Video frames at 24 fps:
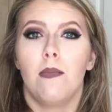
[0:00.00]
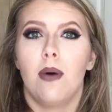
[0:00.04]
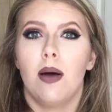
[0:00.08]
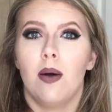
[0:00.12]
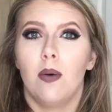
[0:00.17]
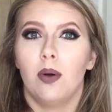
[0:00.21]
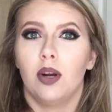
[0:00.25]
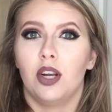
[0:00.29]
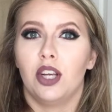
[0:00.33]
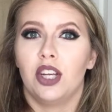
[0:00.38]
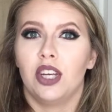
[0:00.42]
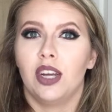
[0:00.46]

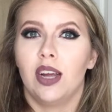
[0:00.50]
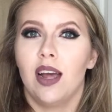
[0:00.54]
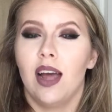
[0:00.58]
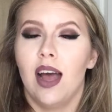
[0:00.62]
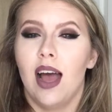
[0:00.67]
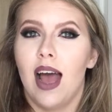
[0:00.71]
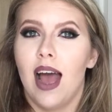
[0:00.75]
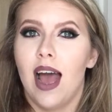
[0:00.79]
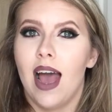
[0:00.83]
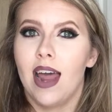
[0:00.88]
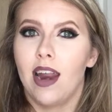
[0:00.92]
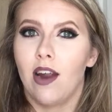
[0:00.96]
which
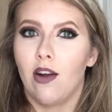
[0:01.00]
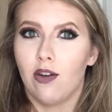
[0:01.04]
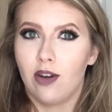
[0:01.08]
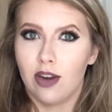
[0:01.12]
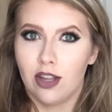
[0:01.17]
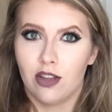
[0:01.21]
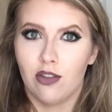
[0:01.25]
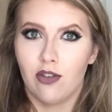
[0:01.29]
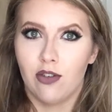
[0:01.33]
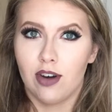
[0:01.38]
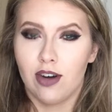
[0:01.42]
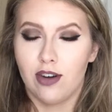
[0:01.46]
I had already
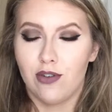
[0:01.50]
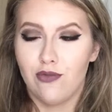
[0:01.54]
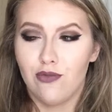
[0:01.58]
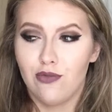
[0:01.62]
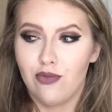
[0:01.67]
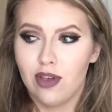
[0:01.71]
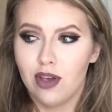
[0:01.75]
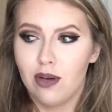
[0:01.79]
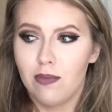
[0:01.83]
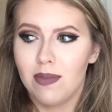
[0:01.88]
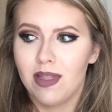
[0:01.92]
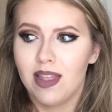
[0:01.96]
started to
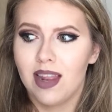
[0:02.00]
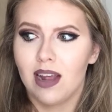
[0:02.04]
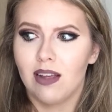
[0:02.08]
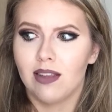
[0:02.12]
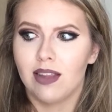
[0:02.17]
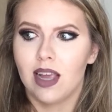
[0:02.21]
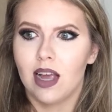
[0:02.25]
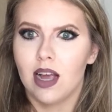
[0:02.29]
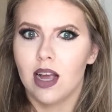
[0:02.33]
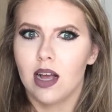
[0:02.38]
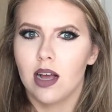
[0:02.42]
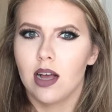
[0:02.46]
film, and then I
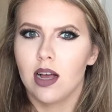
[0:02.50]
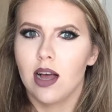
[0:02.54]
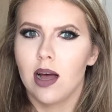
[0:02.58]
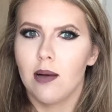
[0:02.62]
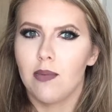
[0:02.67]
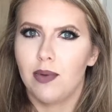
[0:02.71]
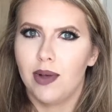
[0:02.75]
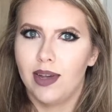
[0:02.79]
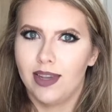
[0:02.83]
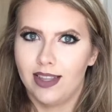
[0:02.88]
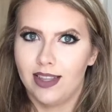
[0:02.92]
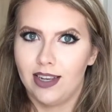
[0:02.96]
was like, I
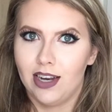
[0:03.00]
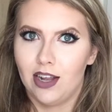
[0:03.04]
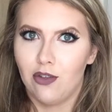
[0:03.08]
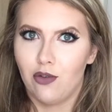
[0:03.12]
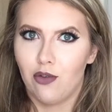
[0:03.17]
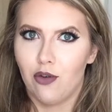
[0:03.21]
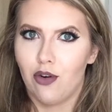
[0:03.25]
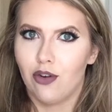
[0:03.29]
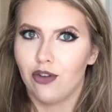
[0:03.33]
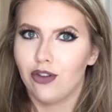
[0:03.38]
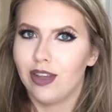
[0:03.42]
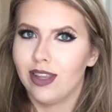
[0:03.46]
placed
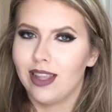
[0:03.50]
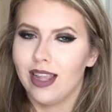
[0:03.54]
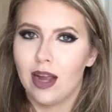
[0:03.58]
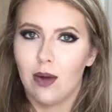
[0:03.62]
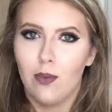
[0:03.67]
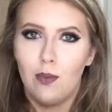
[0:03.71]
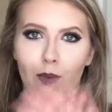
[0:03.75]
another order, so I was like,